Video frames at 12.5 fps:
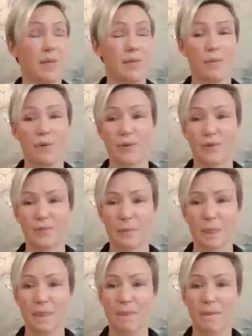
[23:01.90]
but
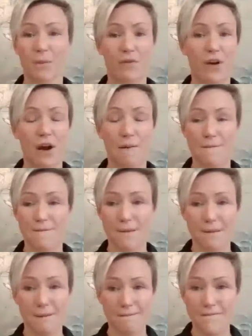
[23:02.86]
we've got
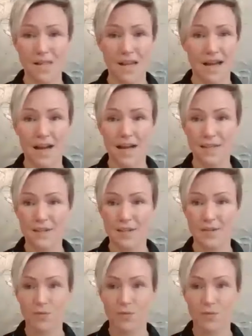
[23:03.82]
our
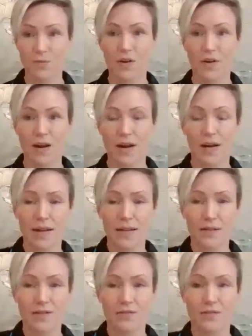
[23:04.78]
classes, we've got our online
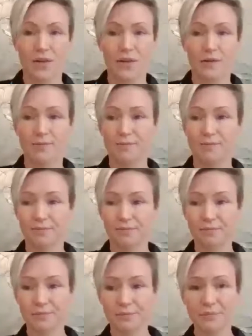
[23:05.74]
classes running.
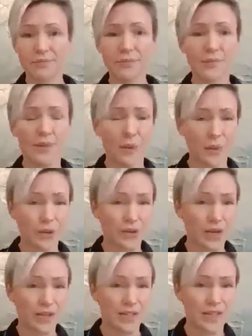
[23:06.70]
We're
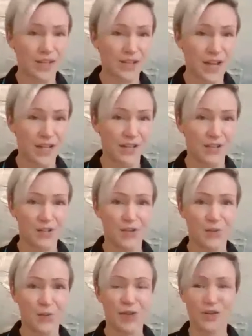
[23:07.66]
trying to set challenges
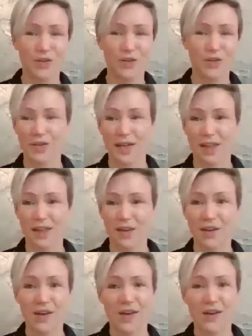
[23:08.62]
that we can do
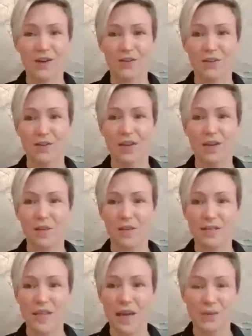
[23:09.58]
together. So keep this
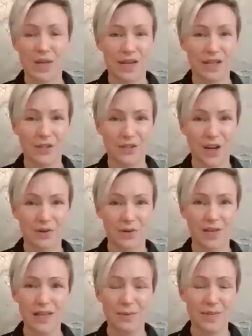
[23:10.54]
step challenge going,
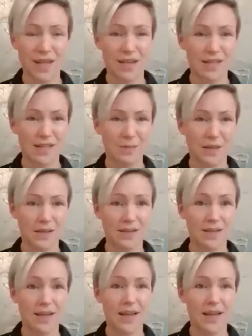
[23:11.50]
keep sending them in,